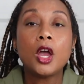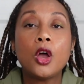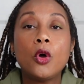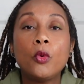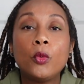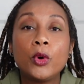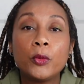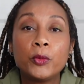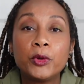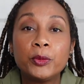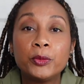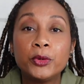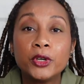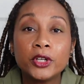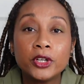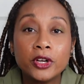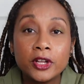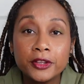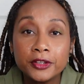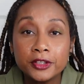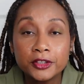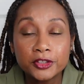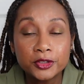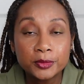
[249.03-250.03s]
When we put
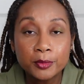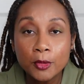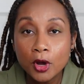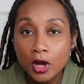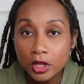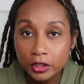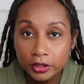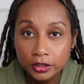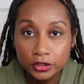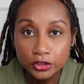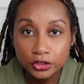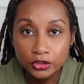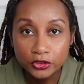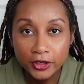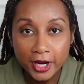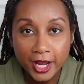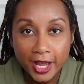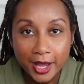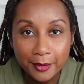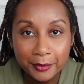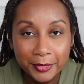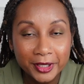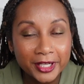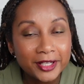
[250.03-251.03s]
on the smaller
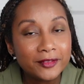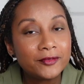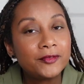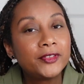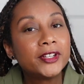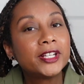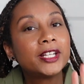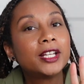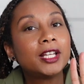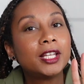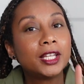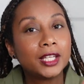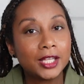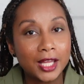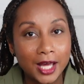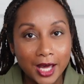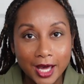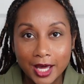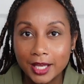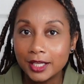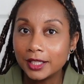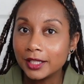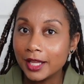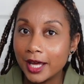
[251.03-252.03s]
strap, it fit a
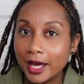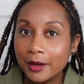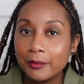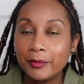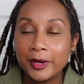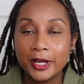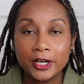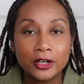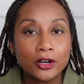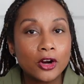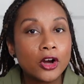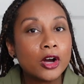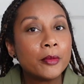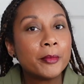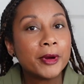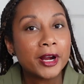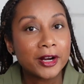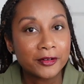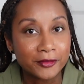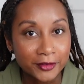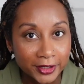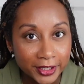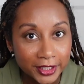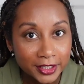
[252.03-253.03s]
lot better on my
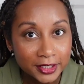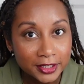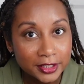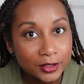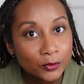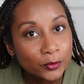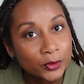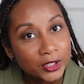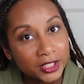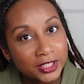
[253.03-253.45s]
wrist,